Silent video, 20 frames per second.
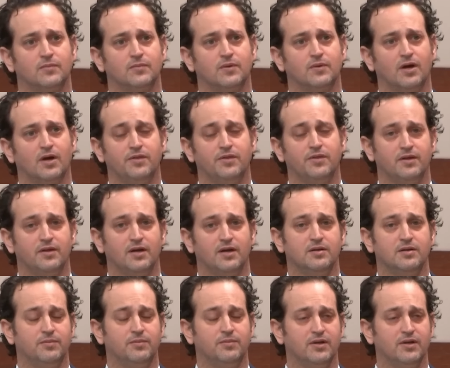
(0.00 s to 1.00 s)
I think
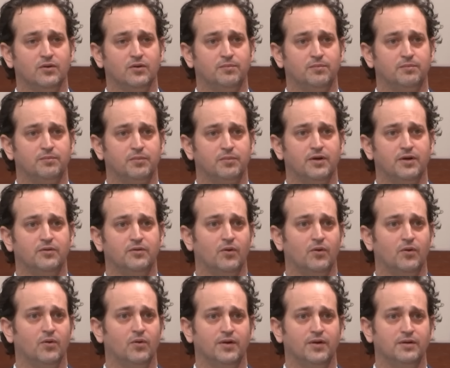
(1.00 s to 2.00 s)
anybody who played a
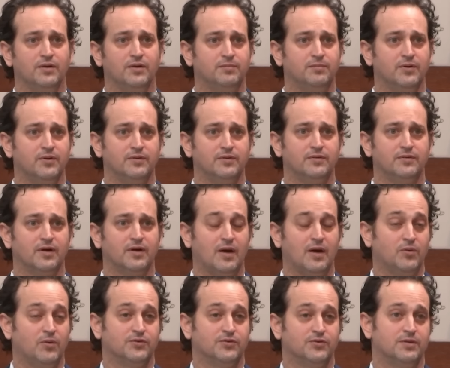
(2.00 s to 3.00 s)
role in it, but I
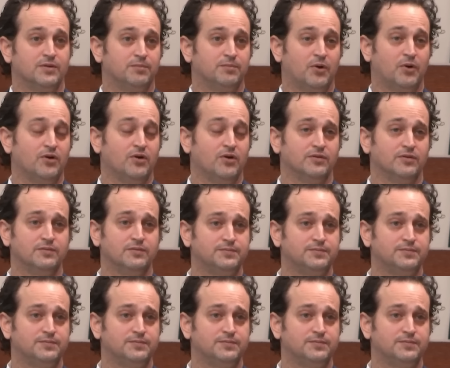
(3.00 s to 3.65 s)
wasn't a part of it.